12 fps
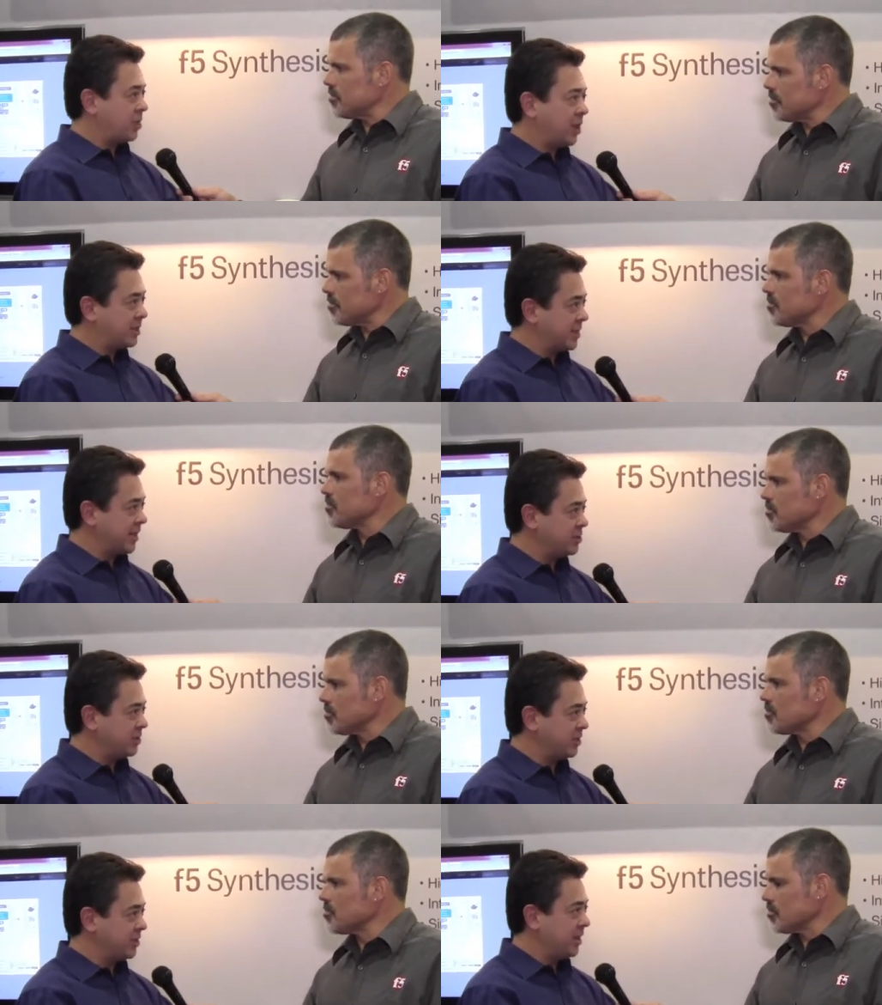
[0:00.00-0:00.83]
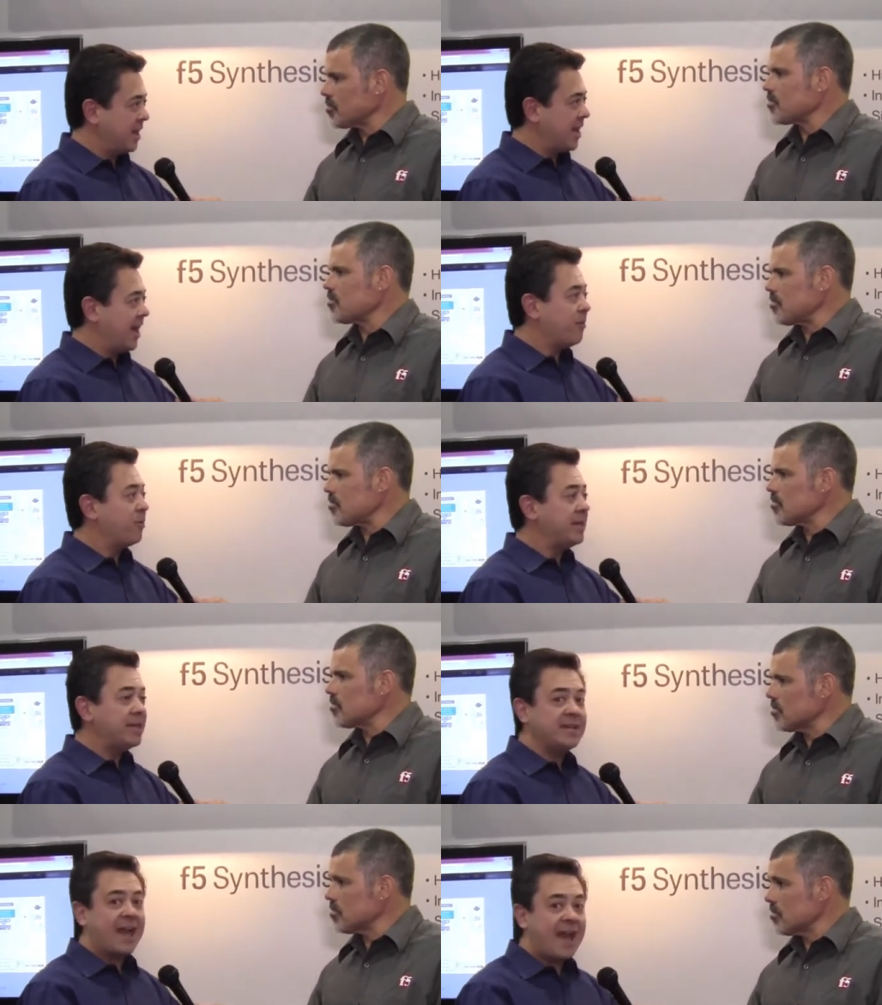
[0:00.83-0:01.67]
Speaker 1: architecture? And we
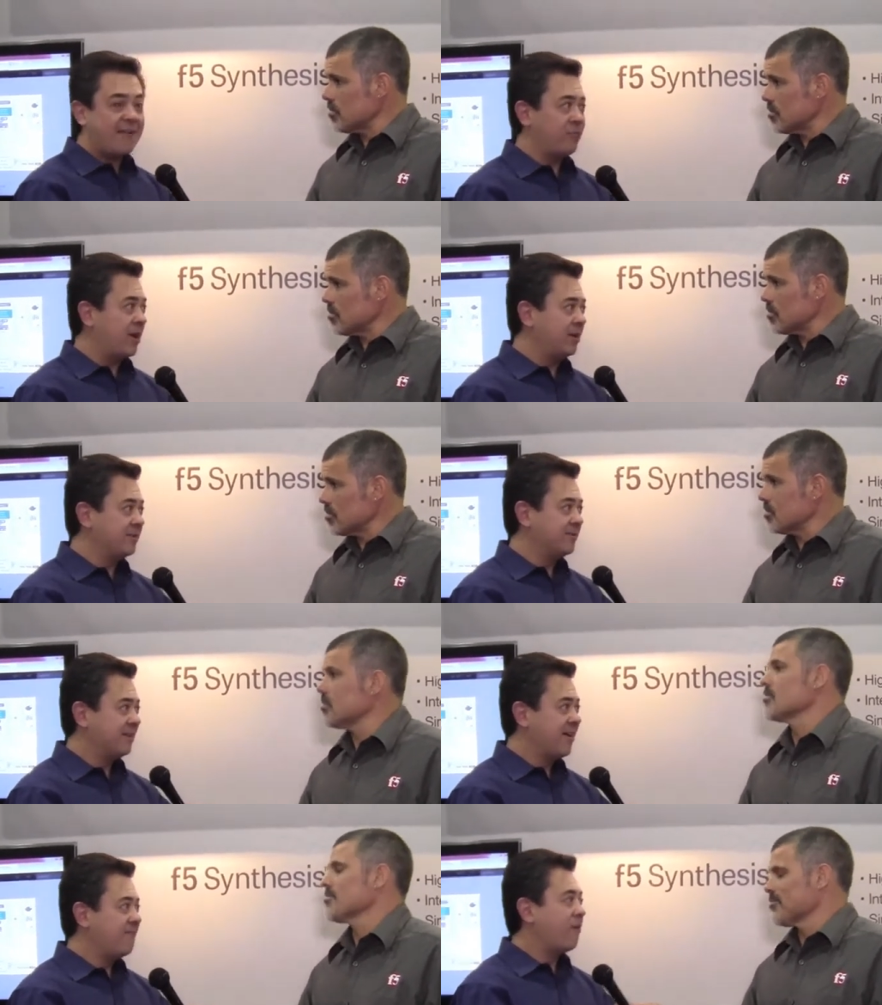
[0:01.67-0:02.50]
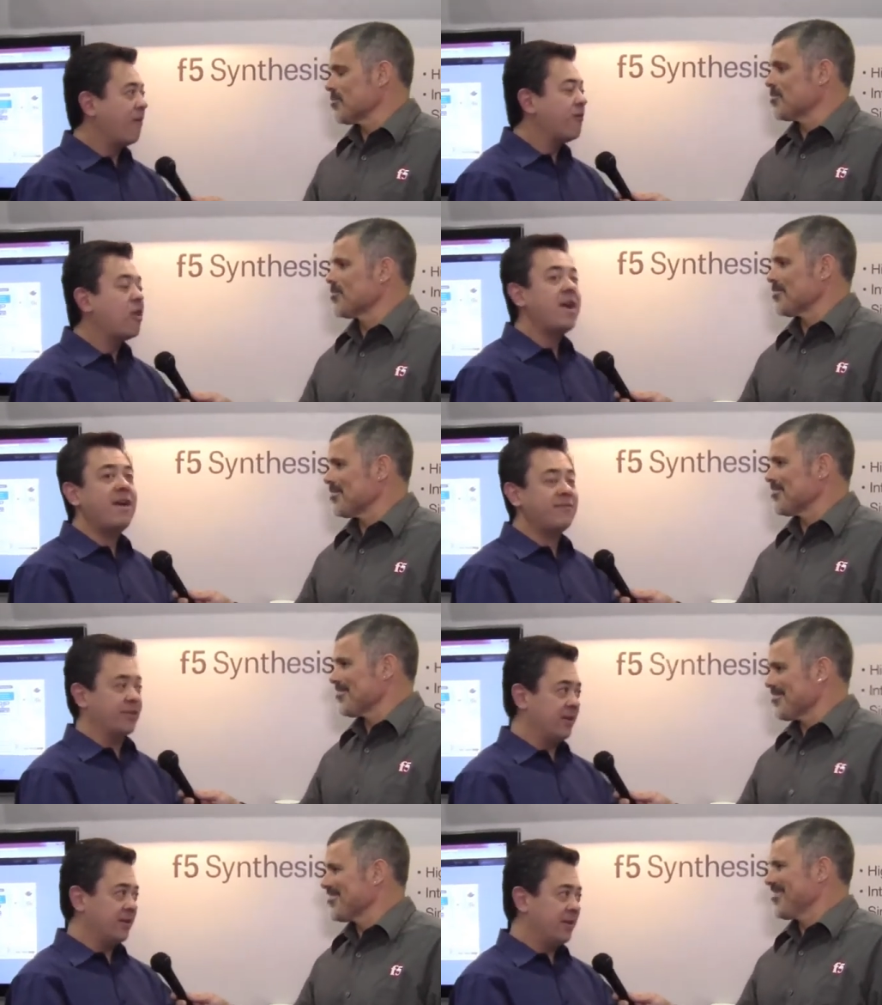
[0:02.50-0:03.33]
didn't have one for
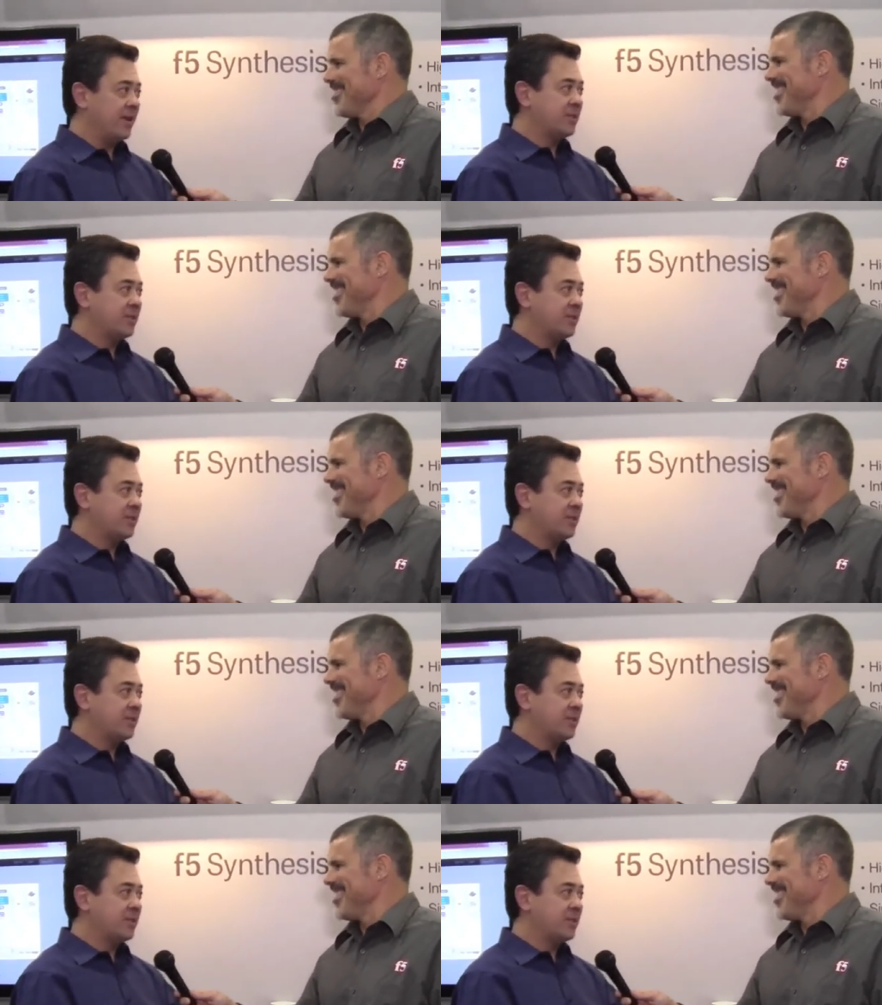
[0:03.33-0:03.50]
forever.